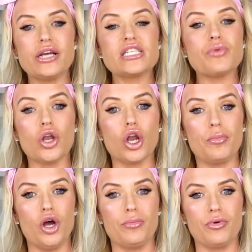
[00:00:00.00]
I used to wear a
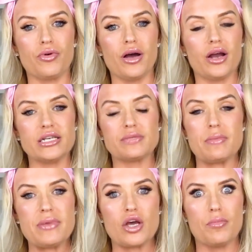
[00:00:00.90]
lot of purple, right? I
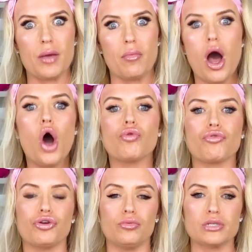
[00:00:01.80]
used to be big on purple. My
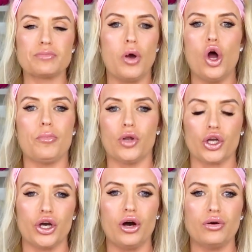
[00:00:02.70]
whole room was
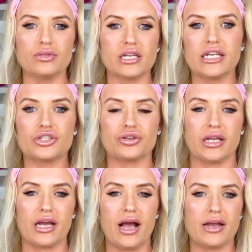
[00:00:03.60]
purple and gold,
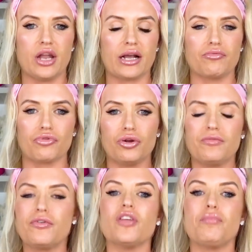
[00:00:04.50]
literally. I had like a
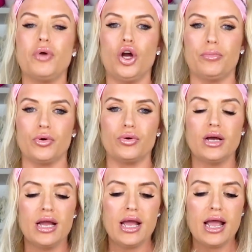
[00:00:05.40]
room full of
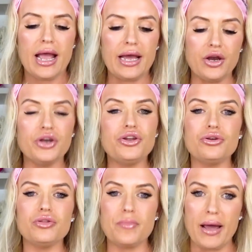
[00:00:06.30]
purple. And I
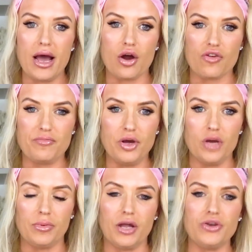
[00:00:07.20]
knew the power of
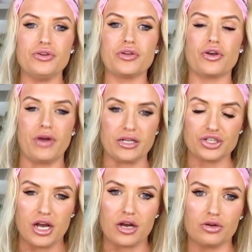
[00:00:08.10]
purple. I knew the
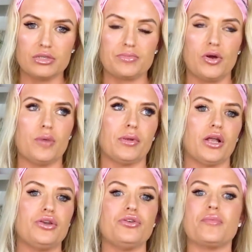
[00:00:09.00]
crown chakra was purple.
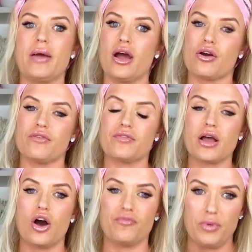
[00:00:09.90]
I knew the power
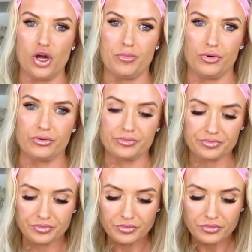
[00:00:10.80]
of purple.